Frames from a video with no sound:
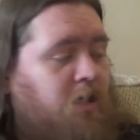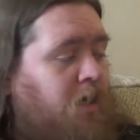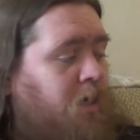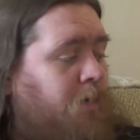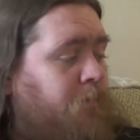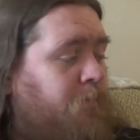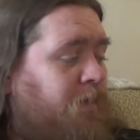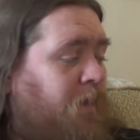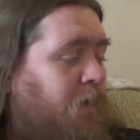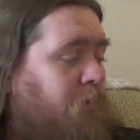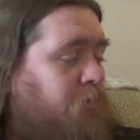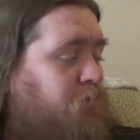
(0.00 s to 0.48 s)

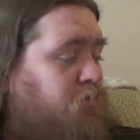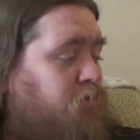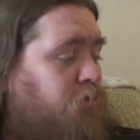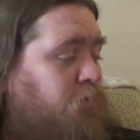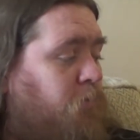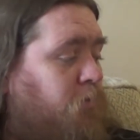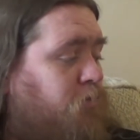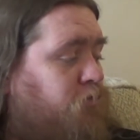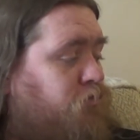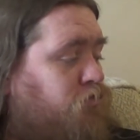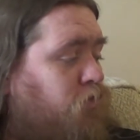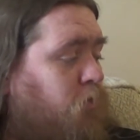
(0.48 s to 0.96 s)
without too
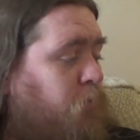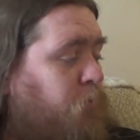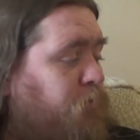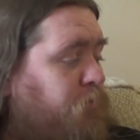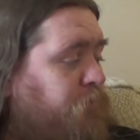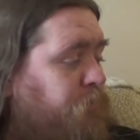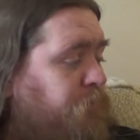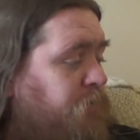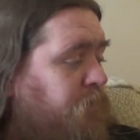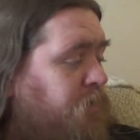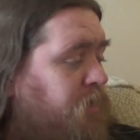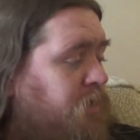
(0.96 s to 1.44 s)
much
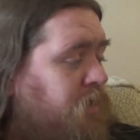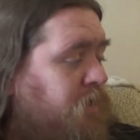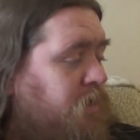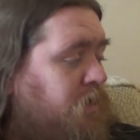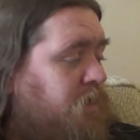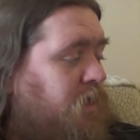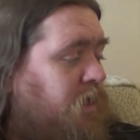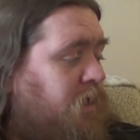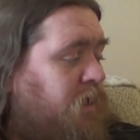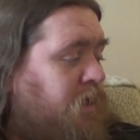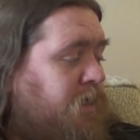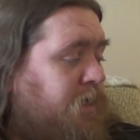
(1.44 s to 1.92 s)
trouble.
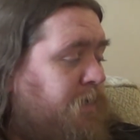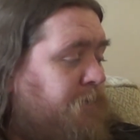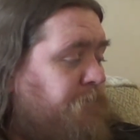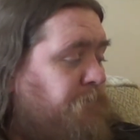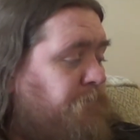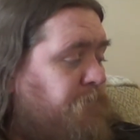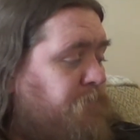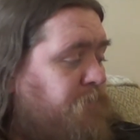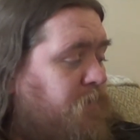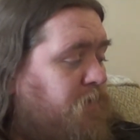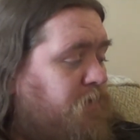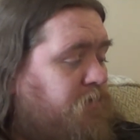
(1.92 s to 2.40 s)

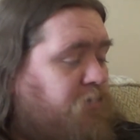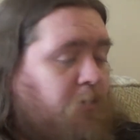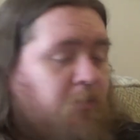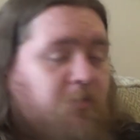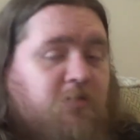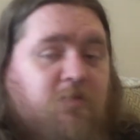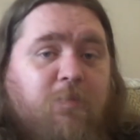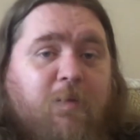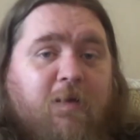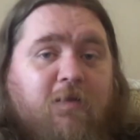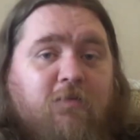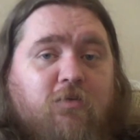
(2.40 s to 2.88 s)
So
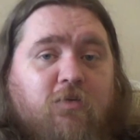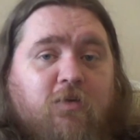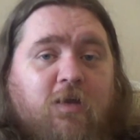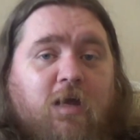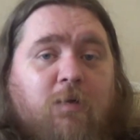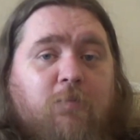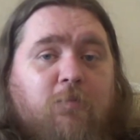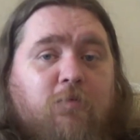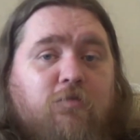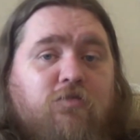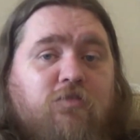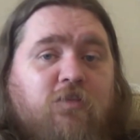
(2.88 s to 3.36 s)
it depends on
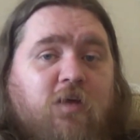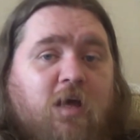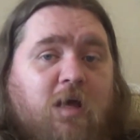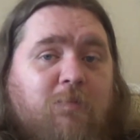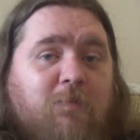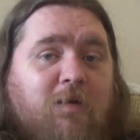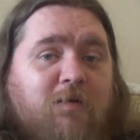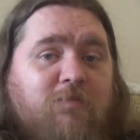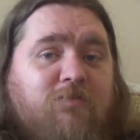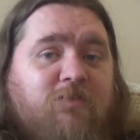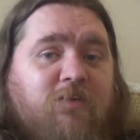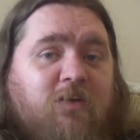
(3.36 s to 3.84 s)
how much
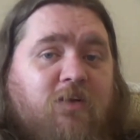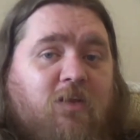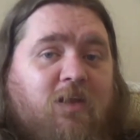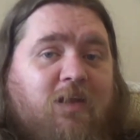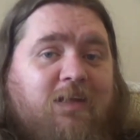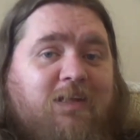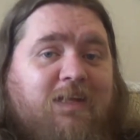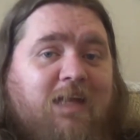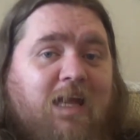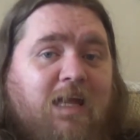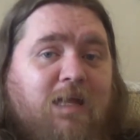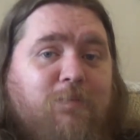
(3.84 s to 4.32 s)
time I feel
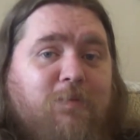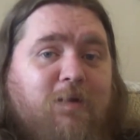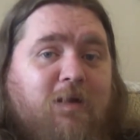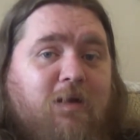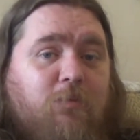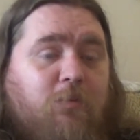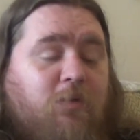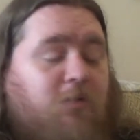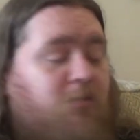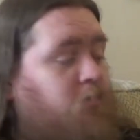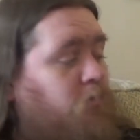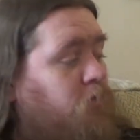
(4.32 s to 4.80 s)
like gaming
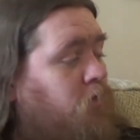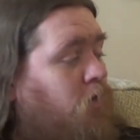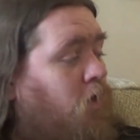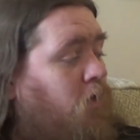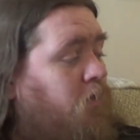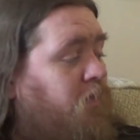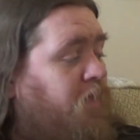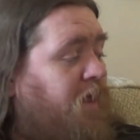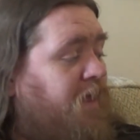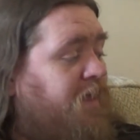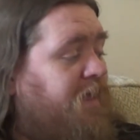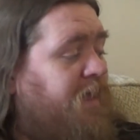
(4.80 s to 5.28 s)
and whether or
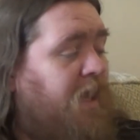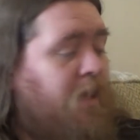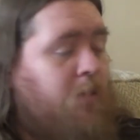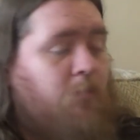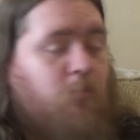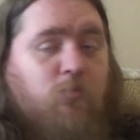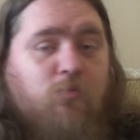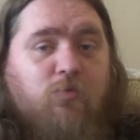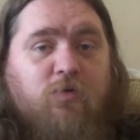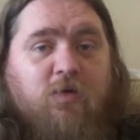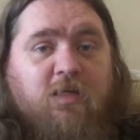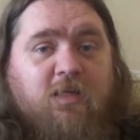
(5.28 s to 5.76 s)
not that
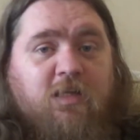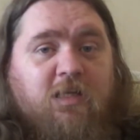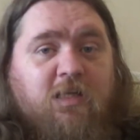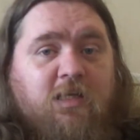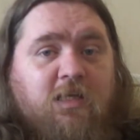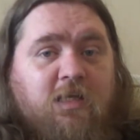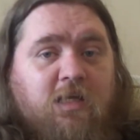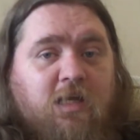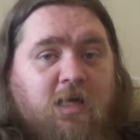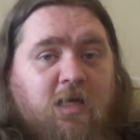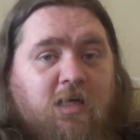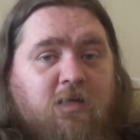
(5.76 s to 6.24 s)
game
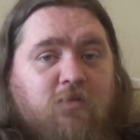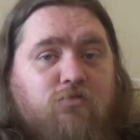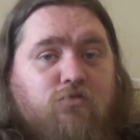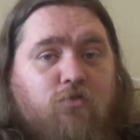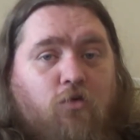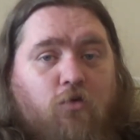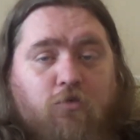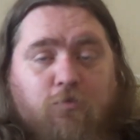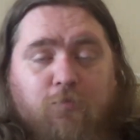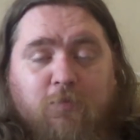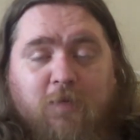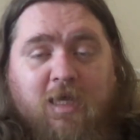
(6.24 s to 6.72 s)
really
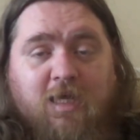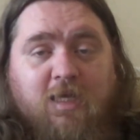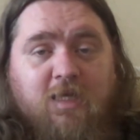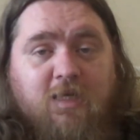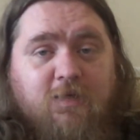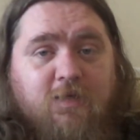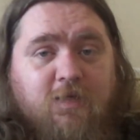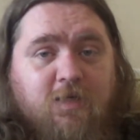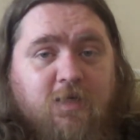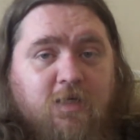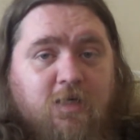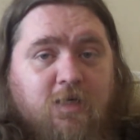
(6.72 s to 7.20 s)
draws me in.
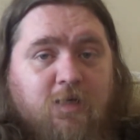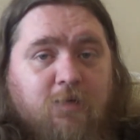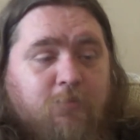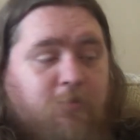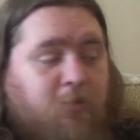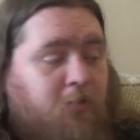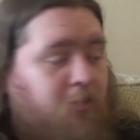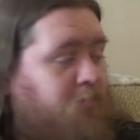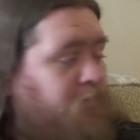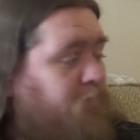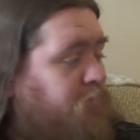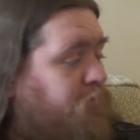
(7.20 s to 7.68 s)

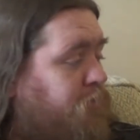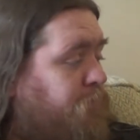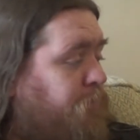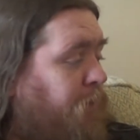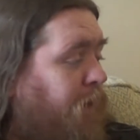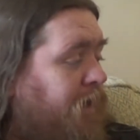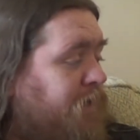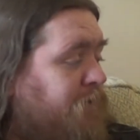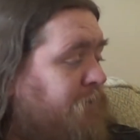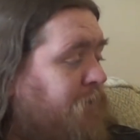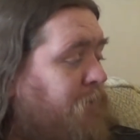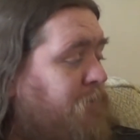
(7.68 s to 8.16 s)
But
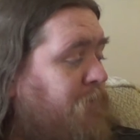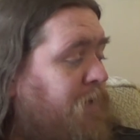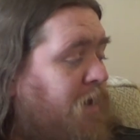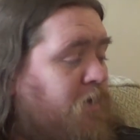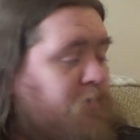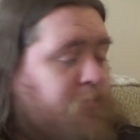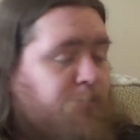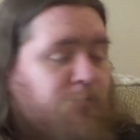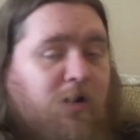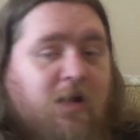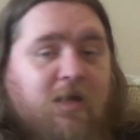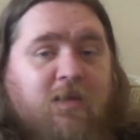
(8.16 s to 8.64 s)
Spider-Man
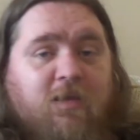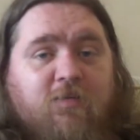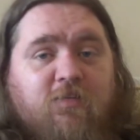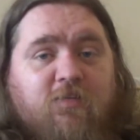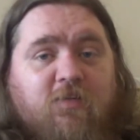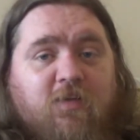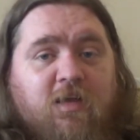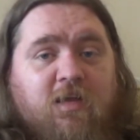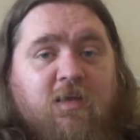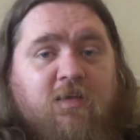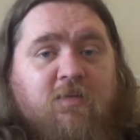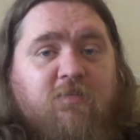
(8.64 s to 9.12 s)
Miles
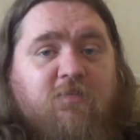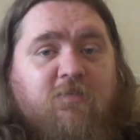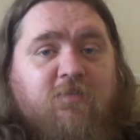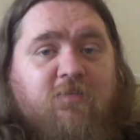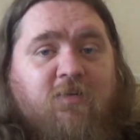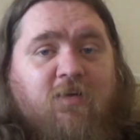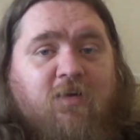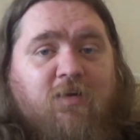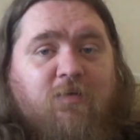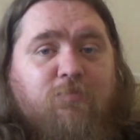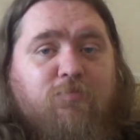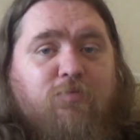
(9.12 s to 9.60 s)
Morales
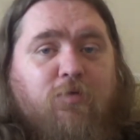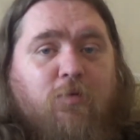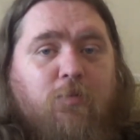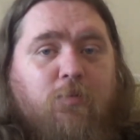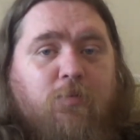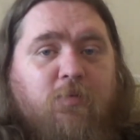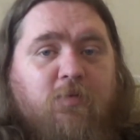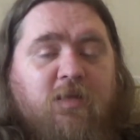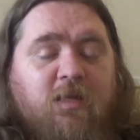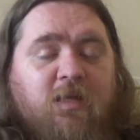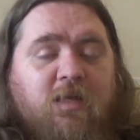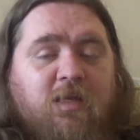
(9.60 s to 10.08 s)
is
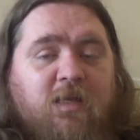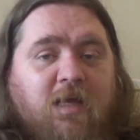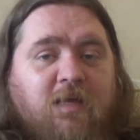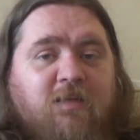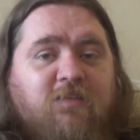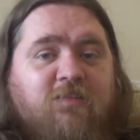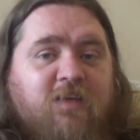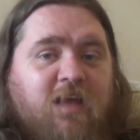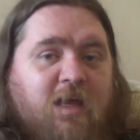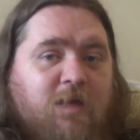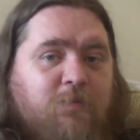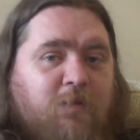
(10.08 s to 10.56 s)
probably the
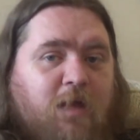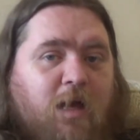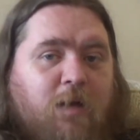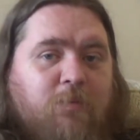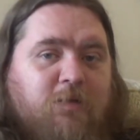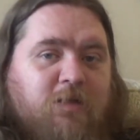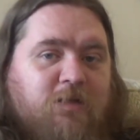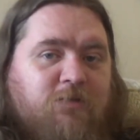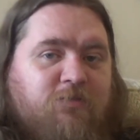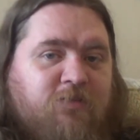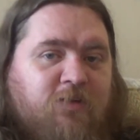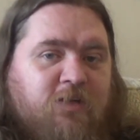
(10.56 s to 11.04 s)
next game that I'm
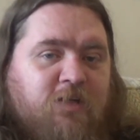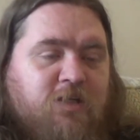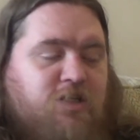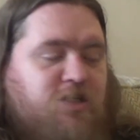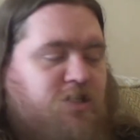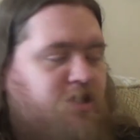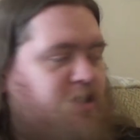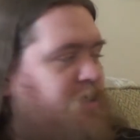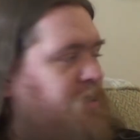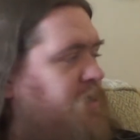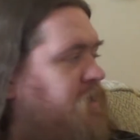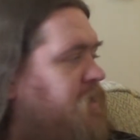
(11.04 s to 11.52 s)
going to
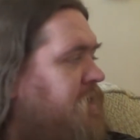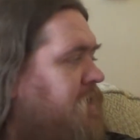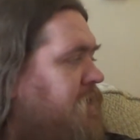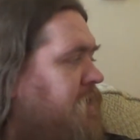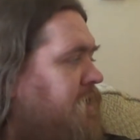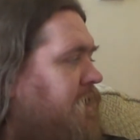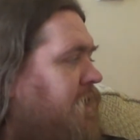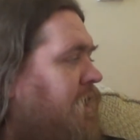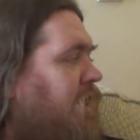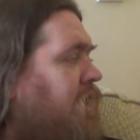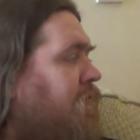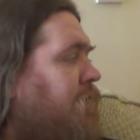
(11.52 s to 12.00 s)
finish
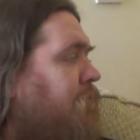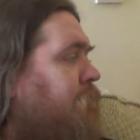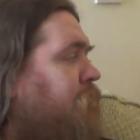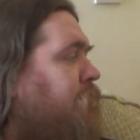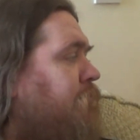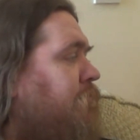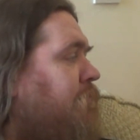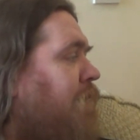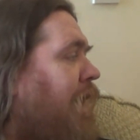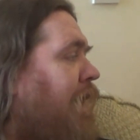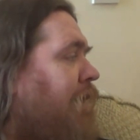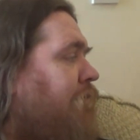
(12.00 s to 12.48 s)

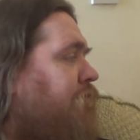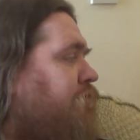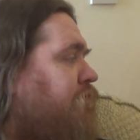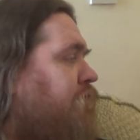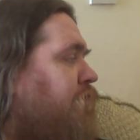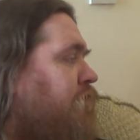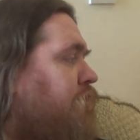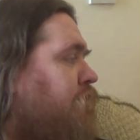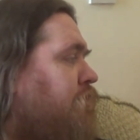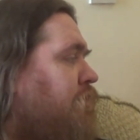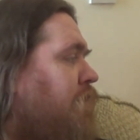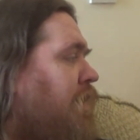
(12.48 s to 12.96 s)

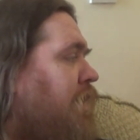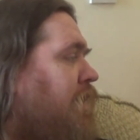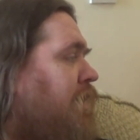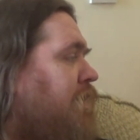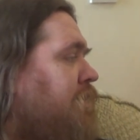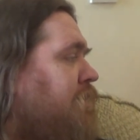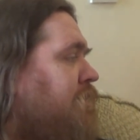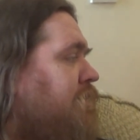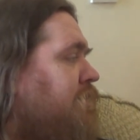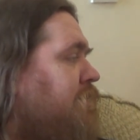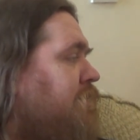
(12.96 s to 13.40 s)
after